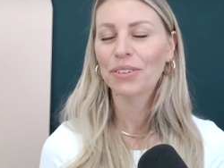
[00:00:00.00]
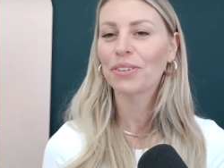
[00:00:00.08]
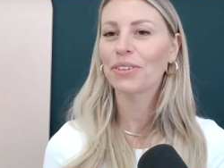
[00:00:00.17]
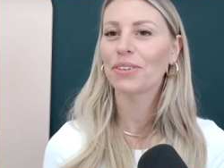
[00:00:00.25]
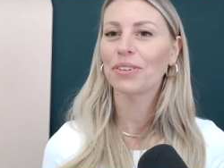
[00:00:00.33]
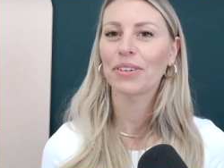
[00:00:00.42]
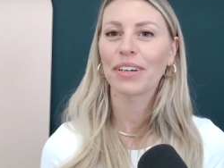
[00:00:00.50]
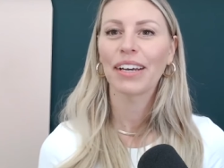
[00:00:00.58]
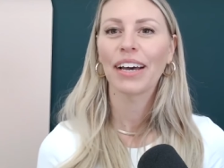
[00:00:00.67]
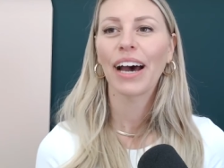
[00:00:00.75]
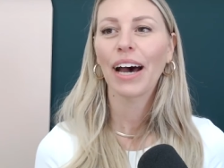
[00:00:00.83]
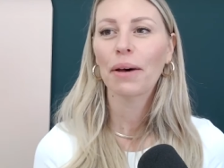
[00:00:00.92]
Ooh,
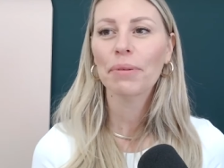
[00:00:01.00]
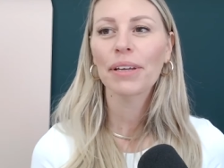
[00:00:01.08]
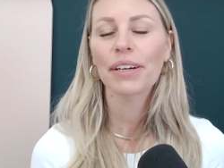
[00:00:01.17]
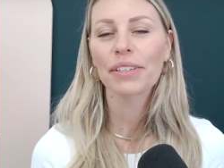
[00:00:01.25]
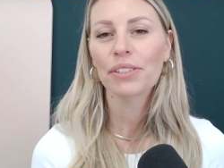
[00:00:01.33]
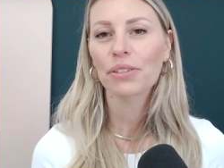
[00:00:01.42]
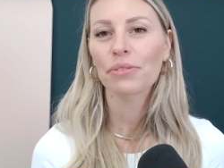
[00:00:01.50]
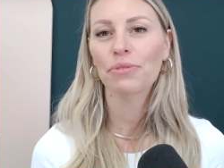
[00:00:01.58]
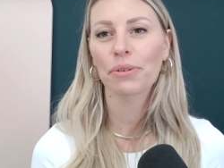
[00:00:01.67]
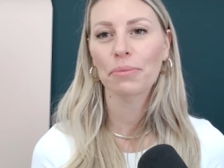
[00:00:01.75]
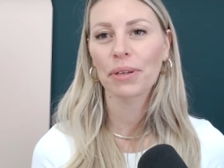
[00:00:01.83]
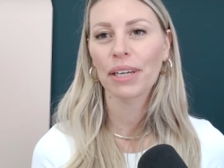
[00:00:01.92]
happy hustle
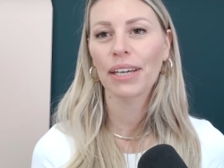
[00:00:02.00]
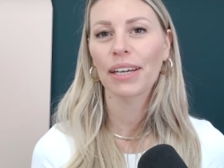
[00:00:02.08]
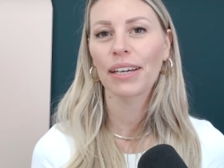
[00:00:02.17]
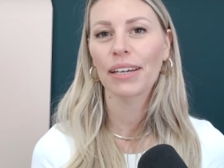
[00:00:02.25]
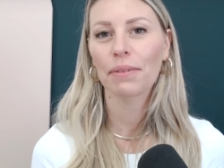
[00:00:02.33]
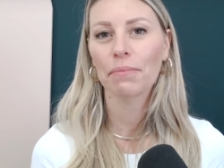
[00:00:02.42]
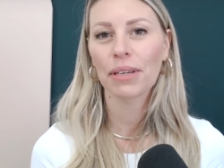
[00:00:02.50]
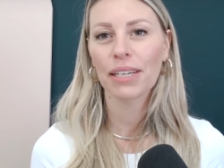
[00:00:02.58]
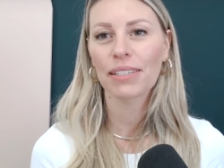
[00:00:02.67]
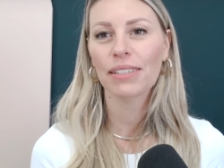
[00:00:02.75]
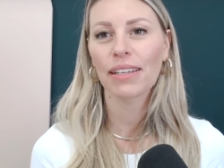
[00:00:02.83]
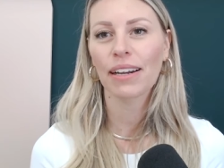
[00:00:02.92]
for me
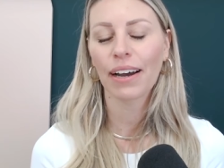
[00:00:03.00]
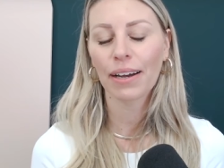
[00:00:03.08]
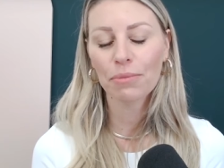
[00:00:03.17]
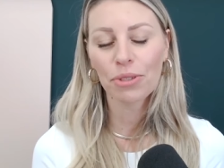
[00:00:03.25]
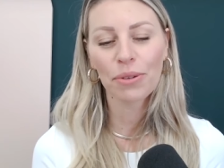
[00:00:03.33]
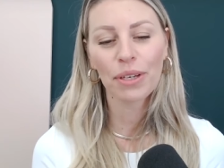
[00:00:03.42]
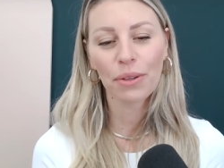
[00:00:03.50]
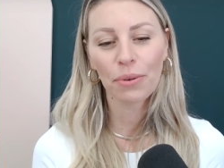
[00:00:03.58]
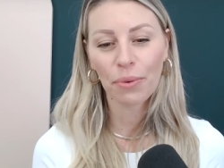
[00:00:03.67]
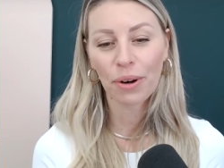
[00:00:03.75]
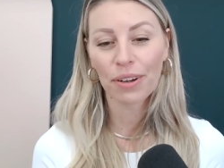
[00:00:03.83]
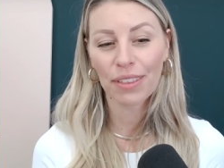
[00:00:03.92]
means that I'm doing the
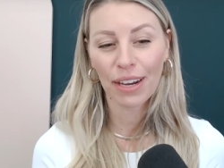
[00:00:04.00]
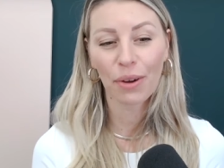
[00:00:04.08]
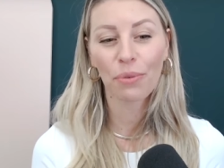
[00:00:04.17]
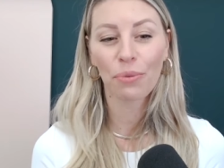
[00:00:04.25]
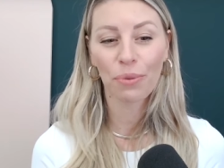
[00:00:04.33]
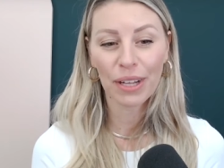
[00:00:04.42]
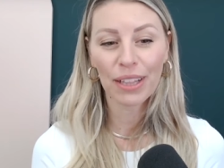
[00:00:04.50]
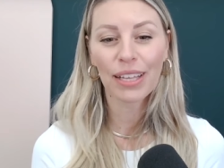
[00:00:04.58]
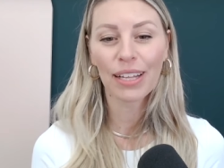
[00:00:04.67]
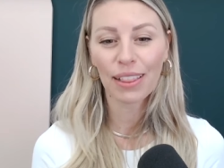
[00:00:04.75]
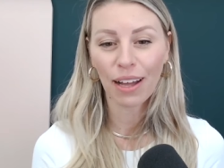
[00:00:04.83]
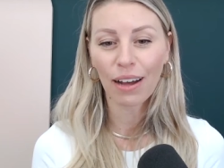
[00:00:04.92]
work that I
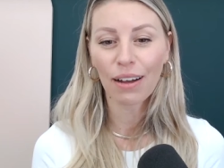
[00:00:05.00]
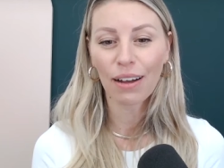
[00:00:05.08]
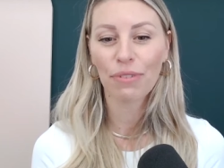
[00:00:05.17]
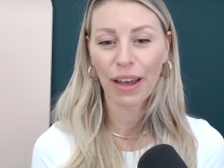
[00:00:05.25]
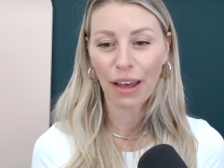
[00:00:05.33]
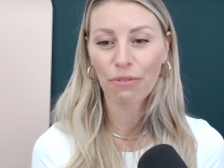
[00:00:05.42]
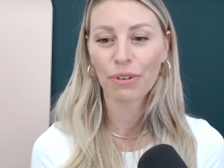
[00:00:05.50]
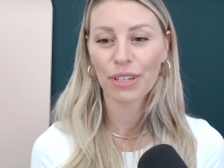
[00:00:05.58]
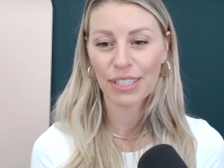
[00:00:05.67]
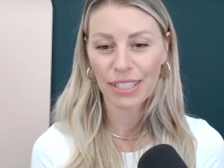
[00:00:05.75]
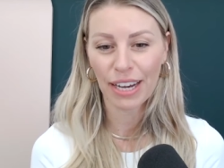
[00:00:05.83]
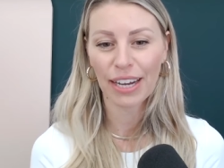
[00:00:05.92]
really love
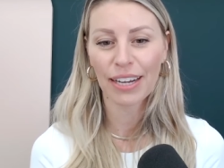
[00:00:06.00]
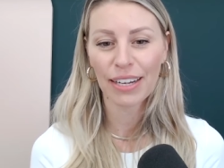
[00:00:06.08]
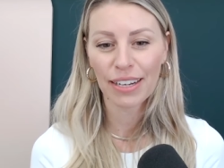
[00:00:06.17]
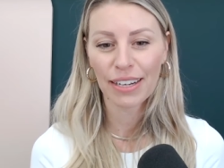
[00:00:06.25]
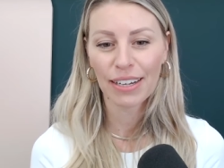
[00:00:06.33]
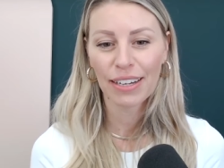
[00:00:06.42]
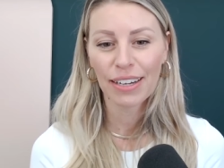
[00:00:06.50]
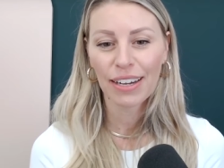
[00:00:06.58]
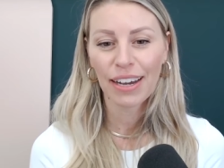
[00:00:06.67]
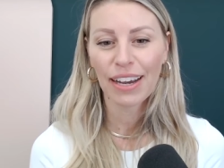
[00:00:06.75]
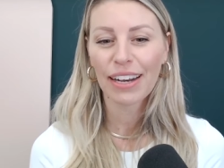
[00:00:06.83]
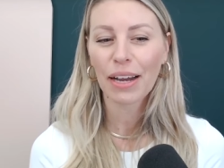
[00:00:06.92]
every day.
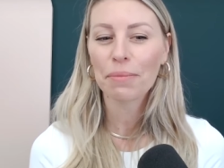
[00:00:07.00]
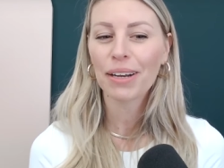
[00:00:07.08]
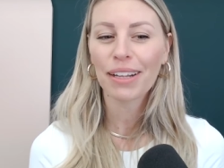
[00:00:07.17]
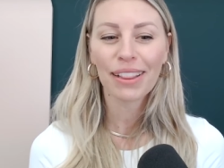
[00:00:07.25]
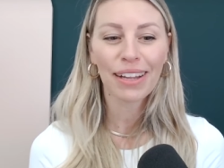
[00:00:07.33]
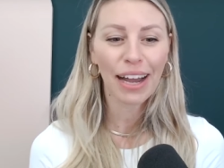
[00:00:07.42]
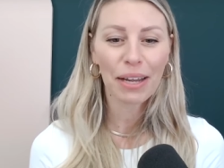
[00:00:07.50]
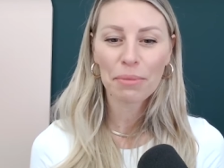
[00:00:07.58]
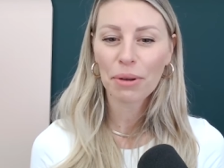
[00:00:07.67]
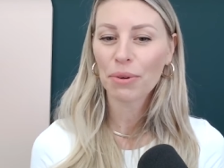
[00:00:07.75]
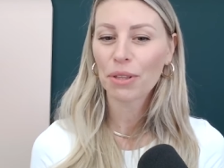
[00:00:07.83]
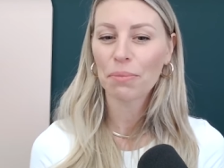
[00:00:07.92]
And I'm in
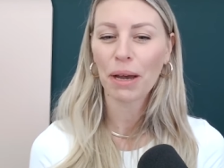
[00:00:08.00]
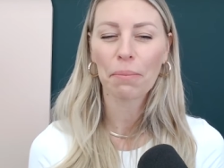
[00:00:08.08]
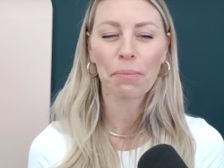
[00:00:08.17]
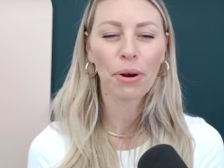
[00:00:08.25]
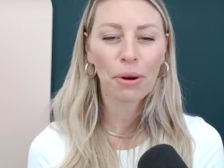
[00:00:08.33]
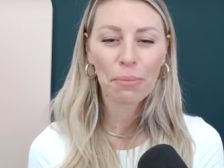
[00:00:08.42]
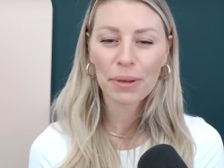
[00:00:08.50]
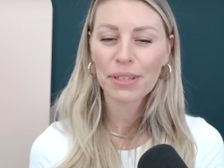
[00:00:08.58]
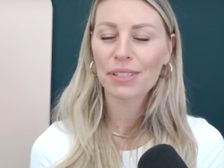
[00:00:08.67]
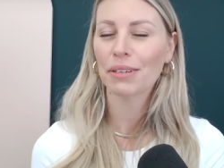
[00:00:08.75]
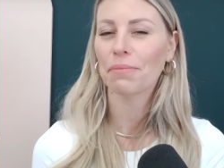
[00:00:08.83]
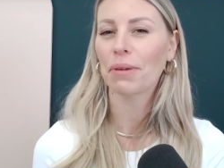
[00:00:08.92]
alignment with my
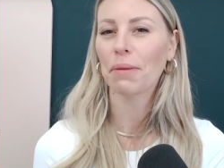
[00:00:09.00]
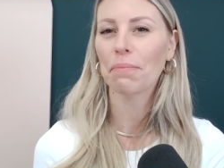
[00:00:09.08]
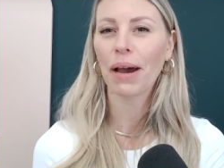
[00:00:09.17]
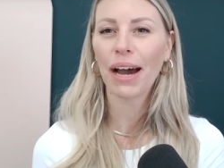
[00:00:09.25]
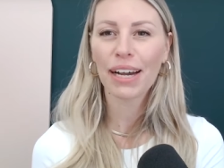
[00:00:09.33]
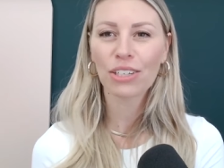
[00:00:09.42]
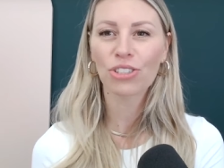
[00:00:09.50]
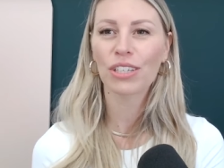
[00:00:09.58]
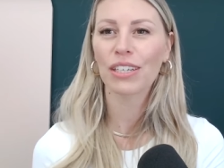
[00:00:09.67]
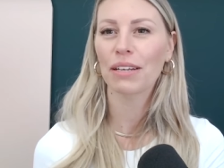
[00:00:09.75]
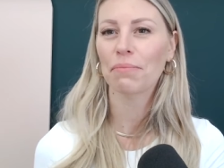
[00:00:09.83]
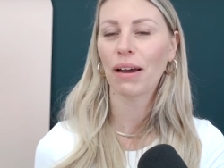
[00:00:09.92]
purpose and my
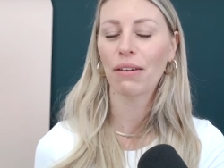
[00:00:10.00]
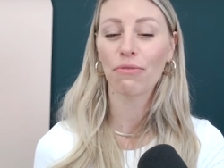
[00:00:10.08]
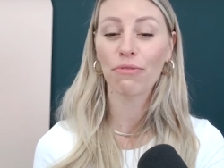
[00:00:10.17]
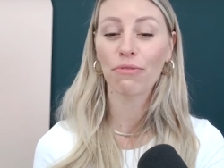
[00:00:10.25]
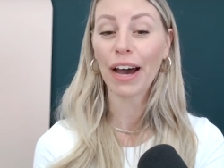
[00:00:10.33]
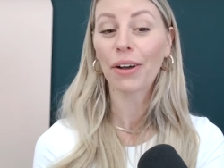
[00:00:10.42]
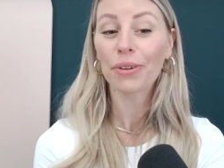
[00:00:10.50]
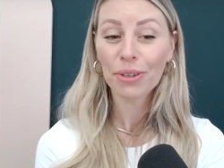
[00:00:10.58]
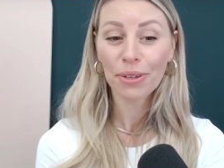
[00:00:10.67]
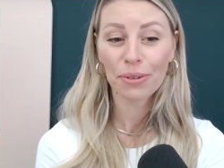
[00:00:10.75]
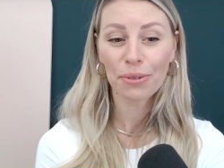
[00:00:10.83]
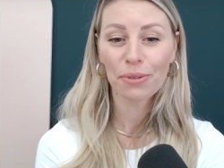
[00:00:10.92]
passion and my
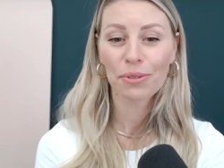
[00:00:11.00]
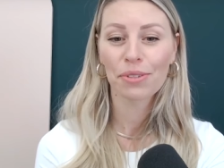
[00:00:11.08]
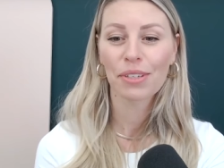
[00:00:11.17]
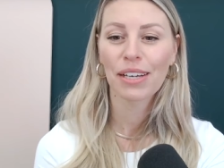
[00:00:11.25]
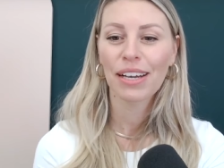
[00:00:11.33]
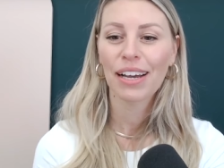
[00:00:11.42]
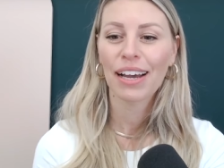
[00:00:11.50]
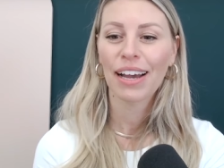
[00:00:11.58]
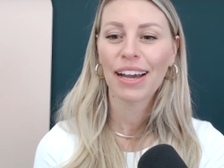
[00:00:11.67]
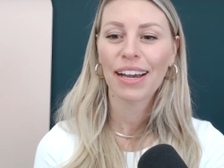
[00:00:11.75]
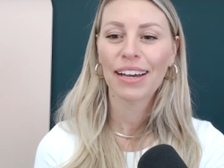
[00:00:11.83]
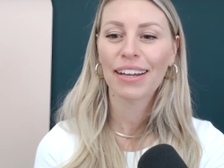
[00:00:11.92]
values
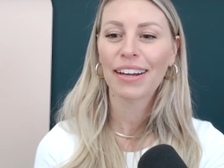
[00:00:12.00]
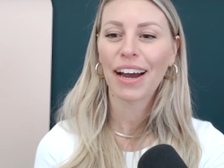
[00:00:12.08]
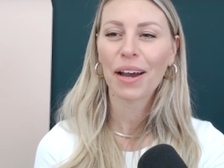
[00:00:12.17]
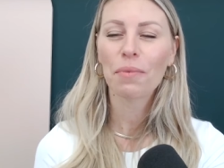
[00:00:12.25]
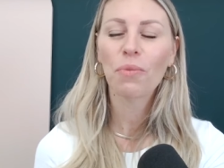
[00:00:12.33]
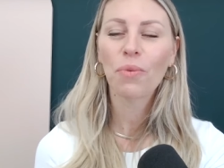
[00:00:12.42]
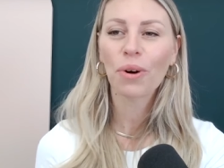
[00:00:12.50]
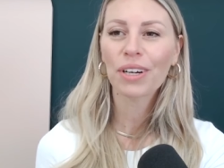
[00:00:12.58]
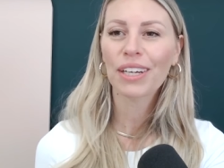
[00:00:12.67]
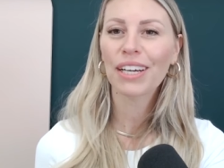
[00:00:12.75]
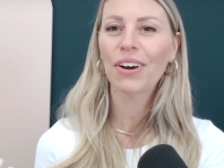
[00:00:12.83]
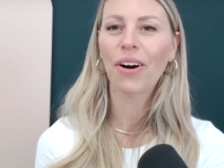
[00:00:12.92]
and I'm
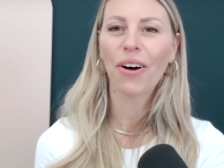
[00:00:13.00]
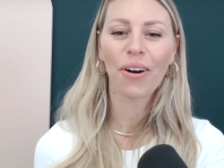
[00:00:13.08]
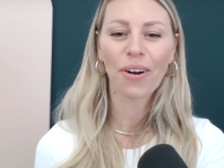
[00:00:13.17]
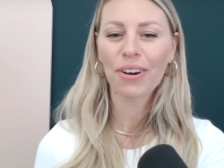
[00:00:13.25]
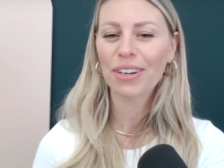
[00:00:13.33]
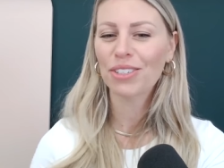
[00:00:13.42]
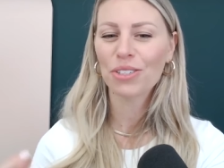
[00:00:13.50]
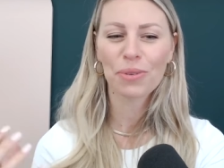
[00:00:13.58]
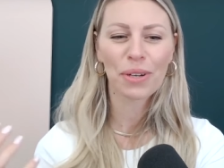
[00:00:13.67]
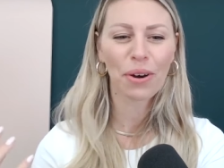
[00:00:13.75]
working hard and